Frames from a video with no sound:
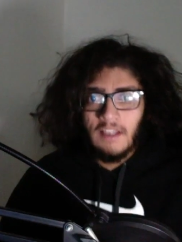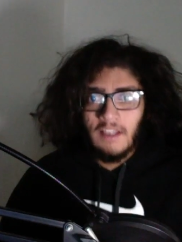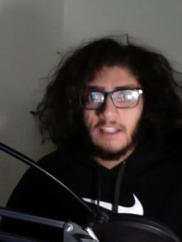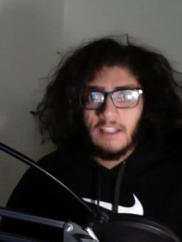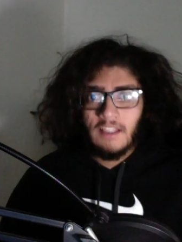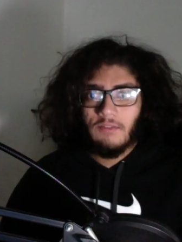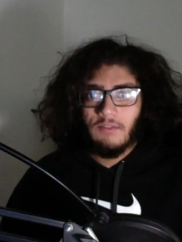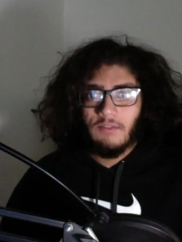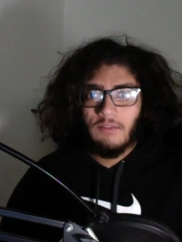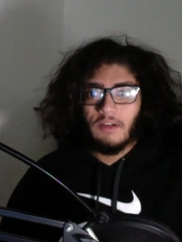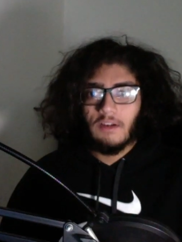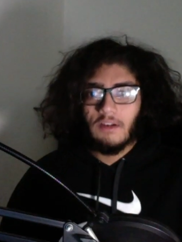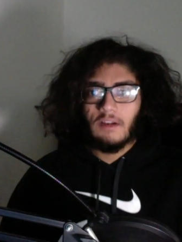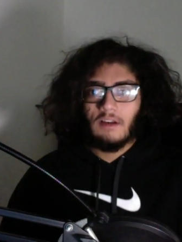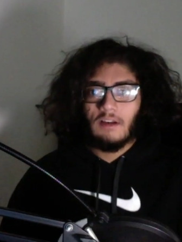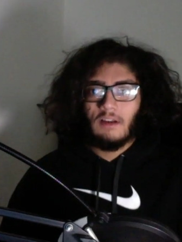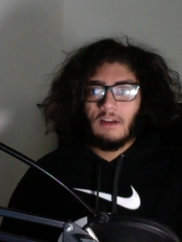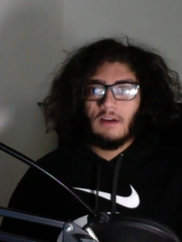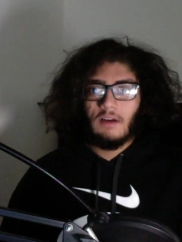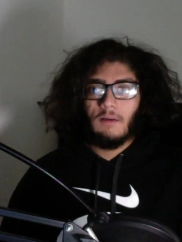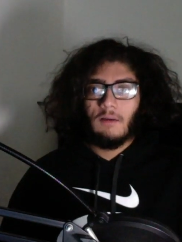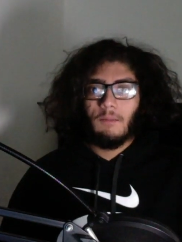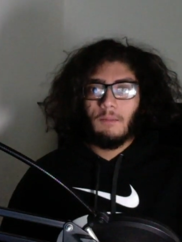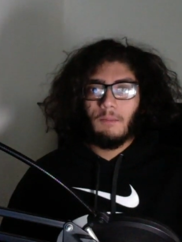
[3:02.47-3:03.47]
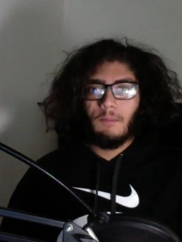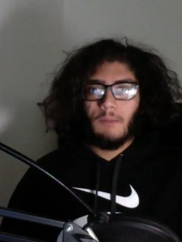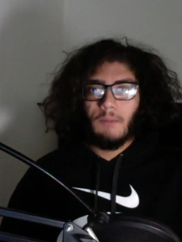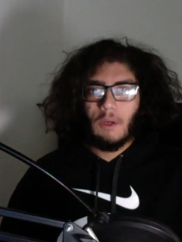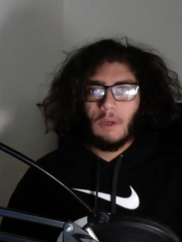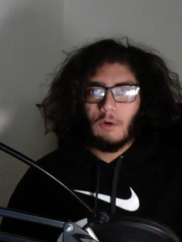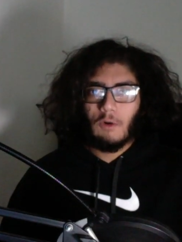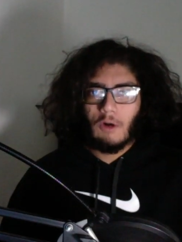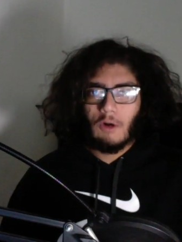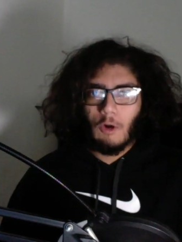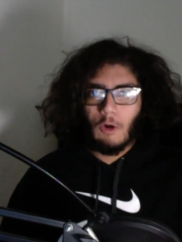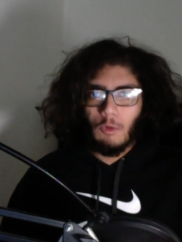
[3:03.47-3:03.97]
Even
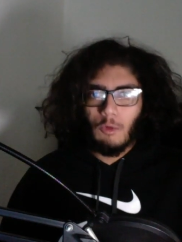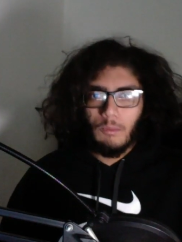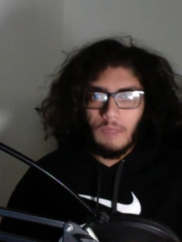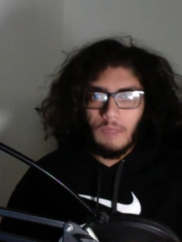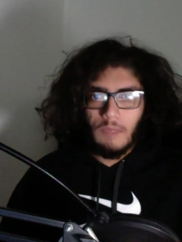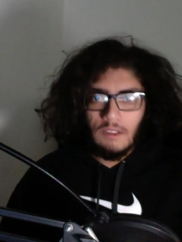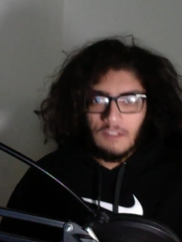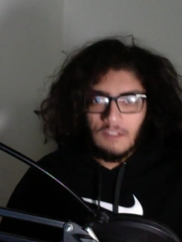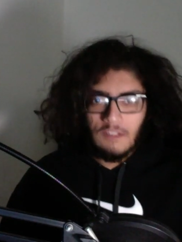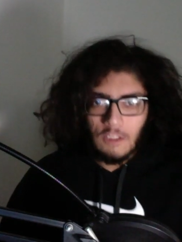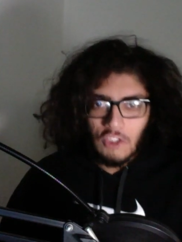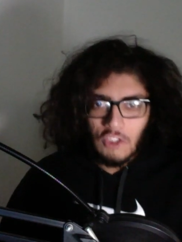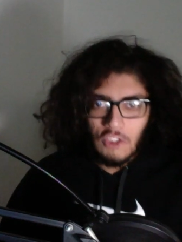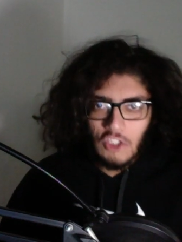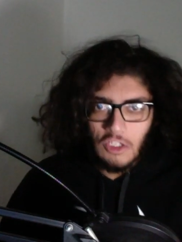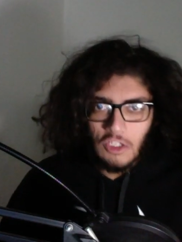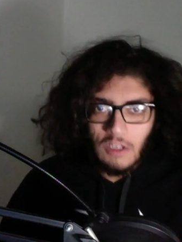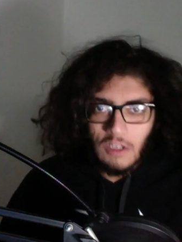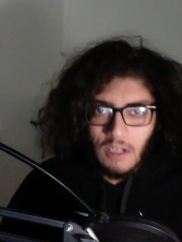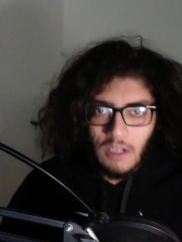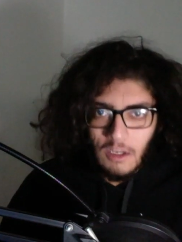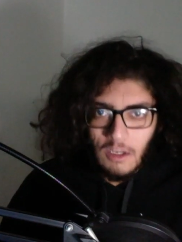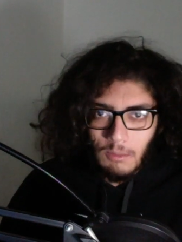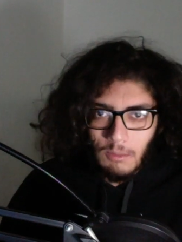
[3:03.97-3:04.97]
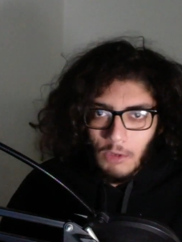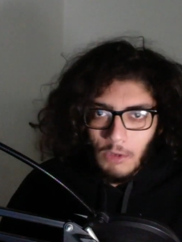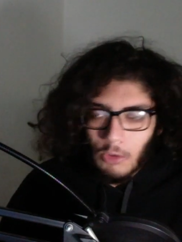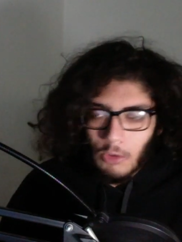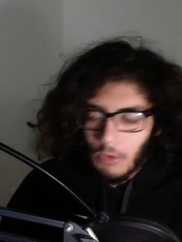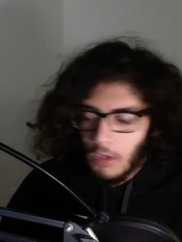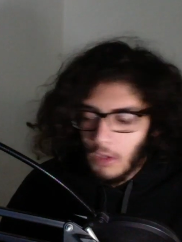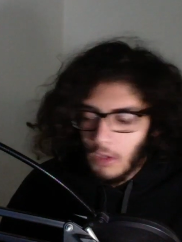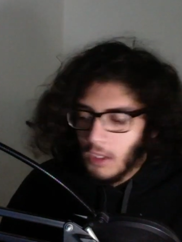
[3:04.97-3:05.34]
male Combis and shit. Like, bro,